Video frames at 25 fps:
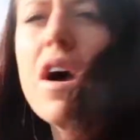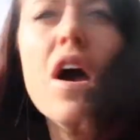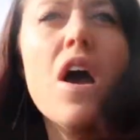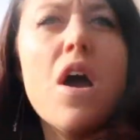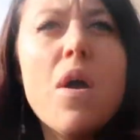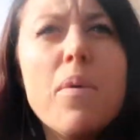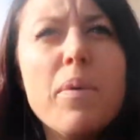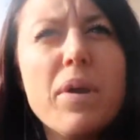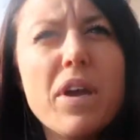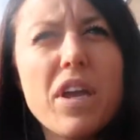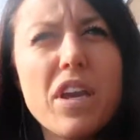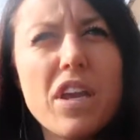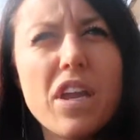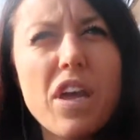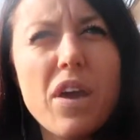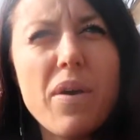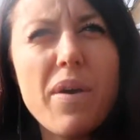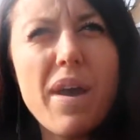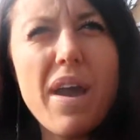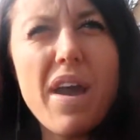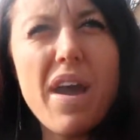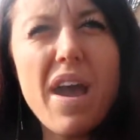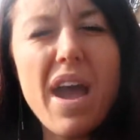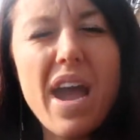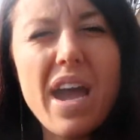And we're gonna go
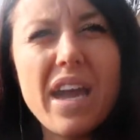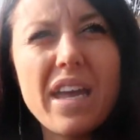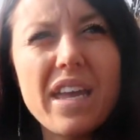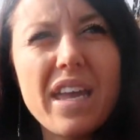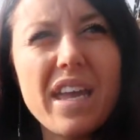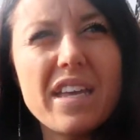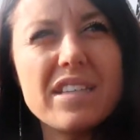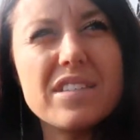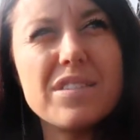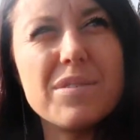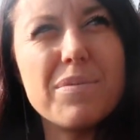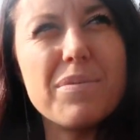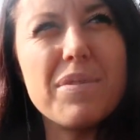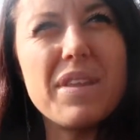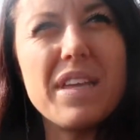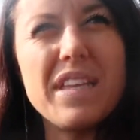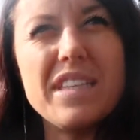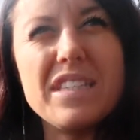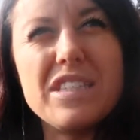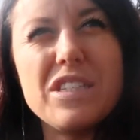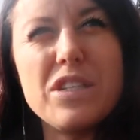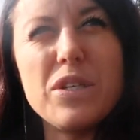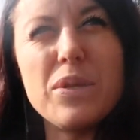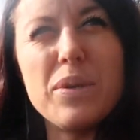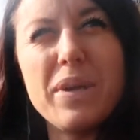out and get
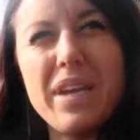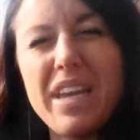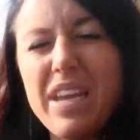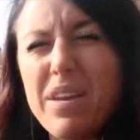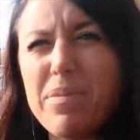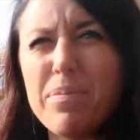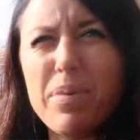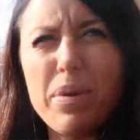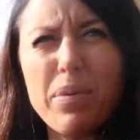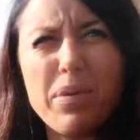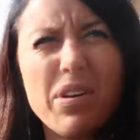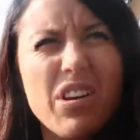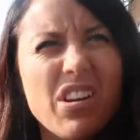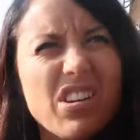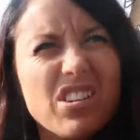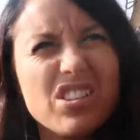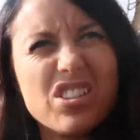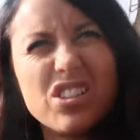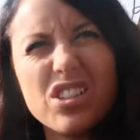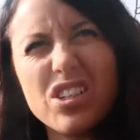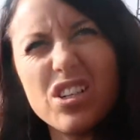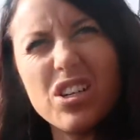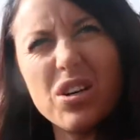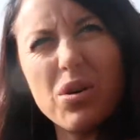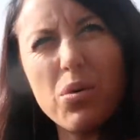something to eat, but we're not
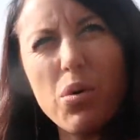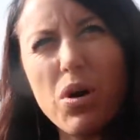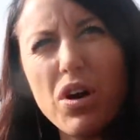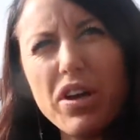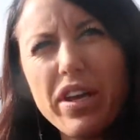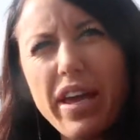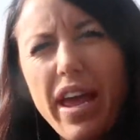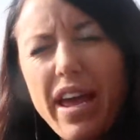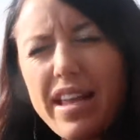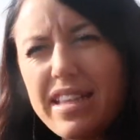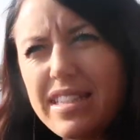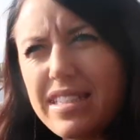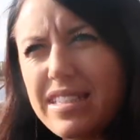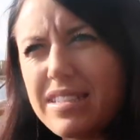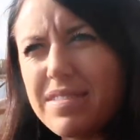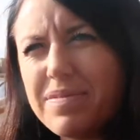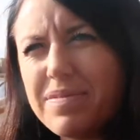sure what yet.